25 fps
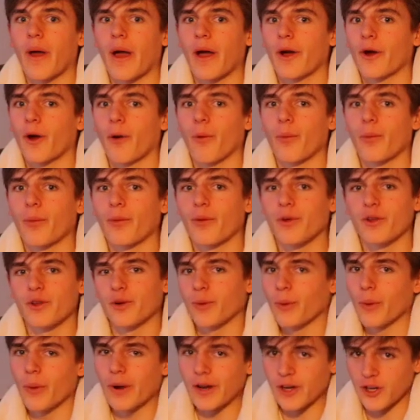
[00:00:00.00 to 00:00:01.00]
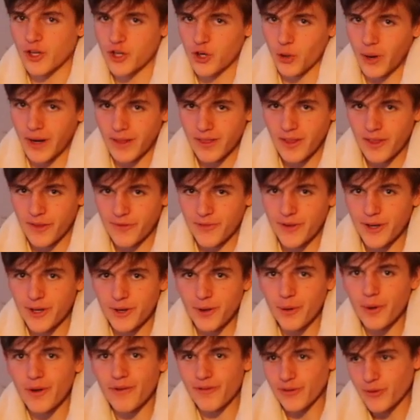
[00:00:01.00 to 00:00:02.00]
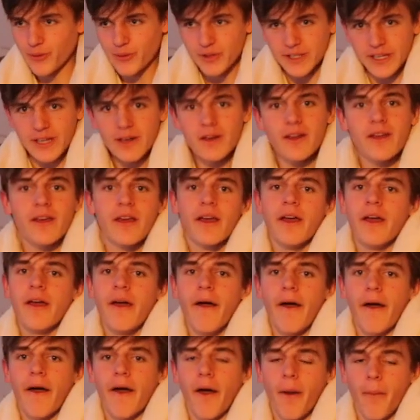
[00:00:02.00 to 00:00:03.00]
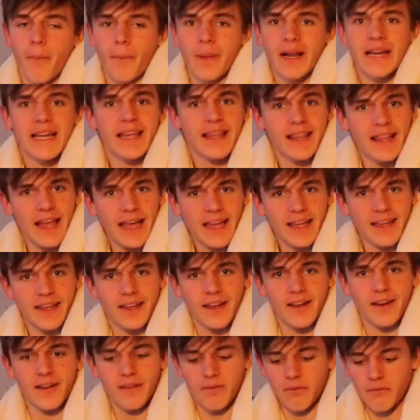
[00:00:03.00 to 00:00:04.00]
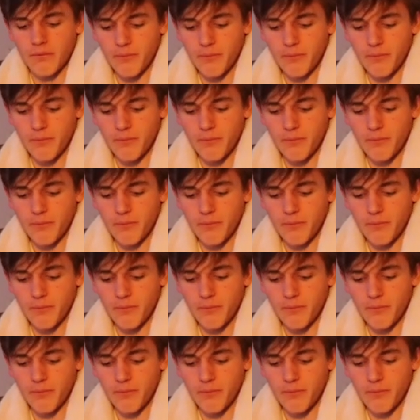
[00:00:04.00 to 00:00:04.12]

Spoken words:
I hope you enjoyed this video. If you did, please like it.